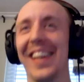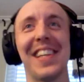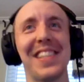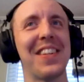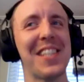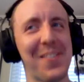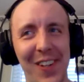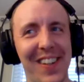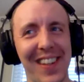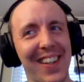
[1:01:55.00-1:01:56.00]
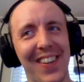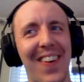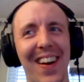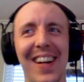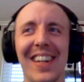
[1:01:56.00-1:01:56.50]
unless you dispute it in
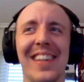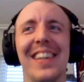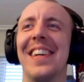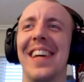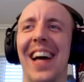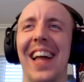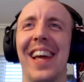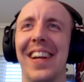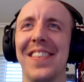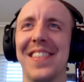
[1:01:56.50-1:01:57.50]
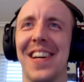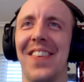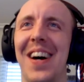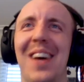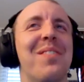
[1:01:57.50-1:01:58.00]
court and they don't
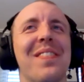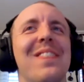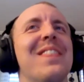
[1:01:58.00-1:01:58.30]
show up.